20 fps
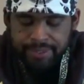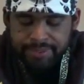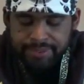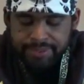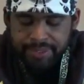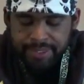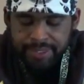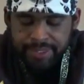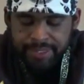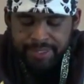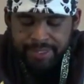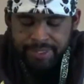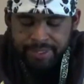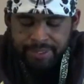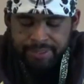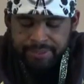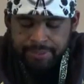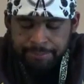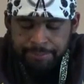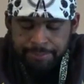Then said
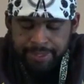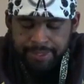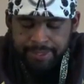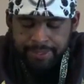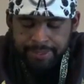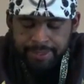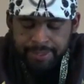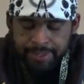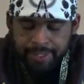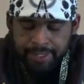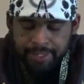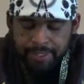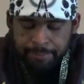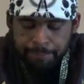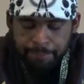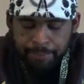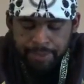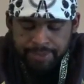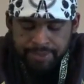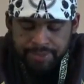he unto me,
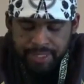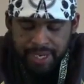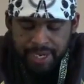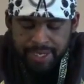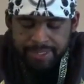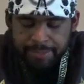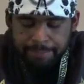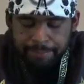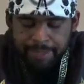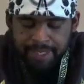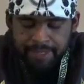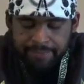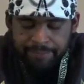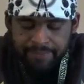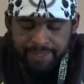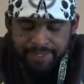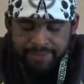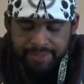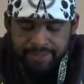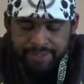in the bush I did
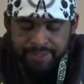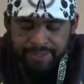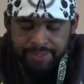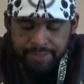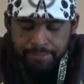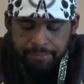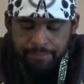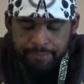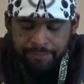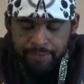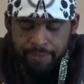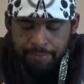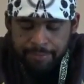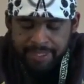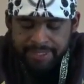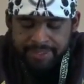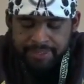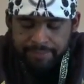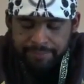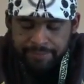manifestly
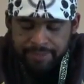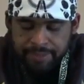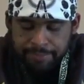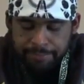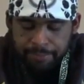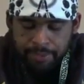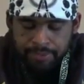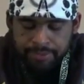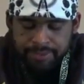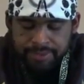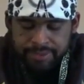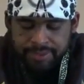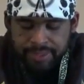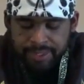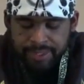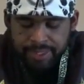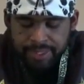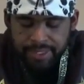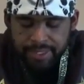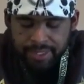reveal myself unto
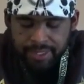Moses,